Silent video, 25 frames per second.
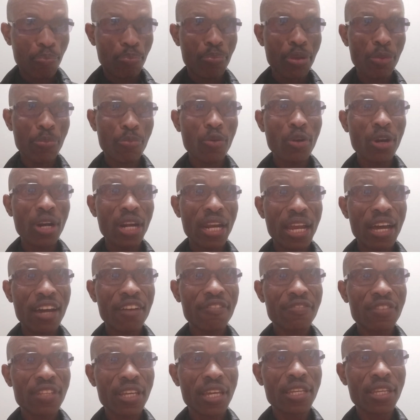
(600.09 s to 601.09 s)
People
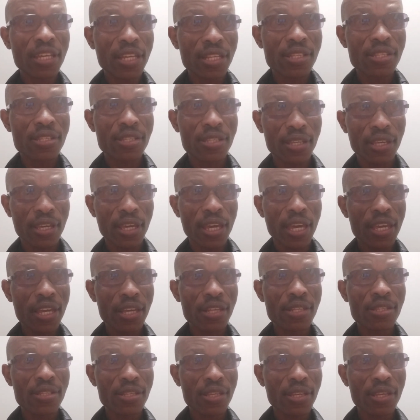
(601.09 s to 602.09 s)
loved ANC.
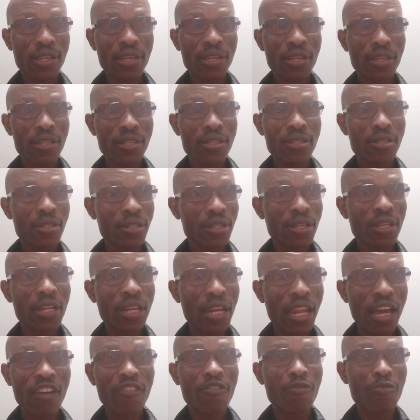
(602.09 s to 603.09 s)
ANC
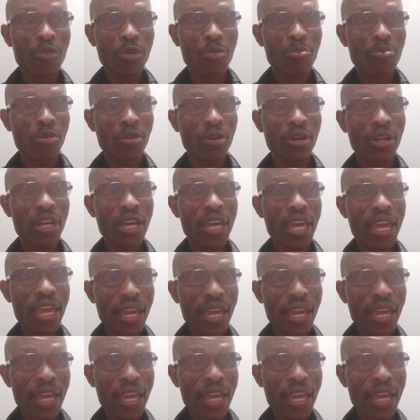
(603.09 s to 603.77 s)
didn't love people.